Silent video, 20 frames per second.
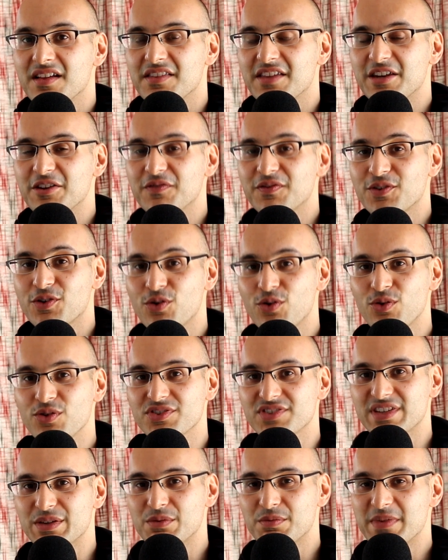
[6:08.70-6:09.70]
then of
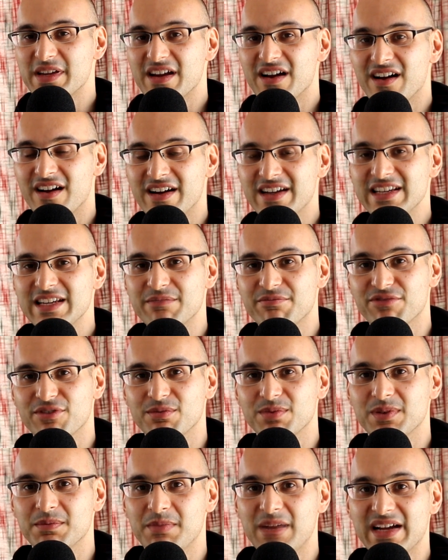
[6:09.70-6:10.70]
course it would be highly
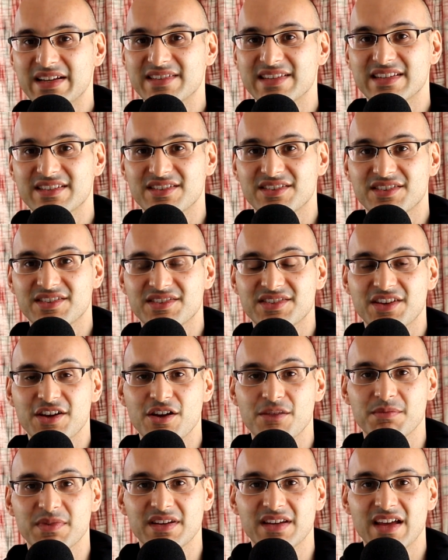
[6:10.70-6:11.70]
problematic to
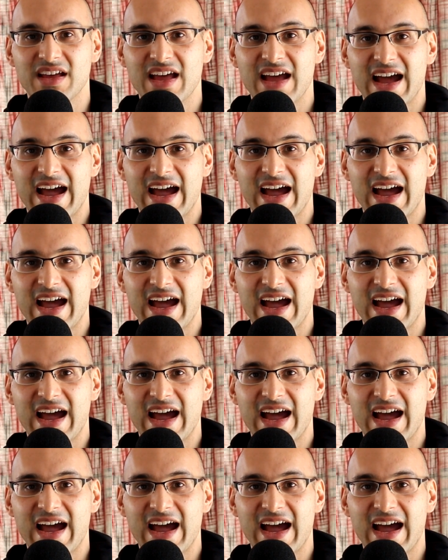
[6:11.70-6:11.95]
determine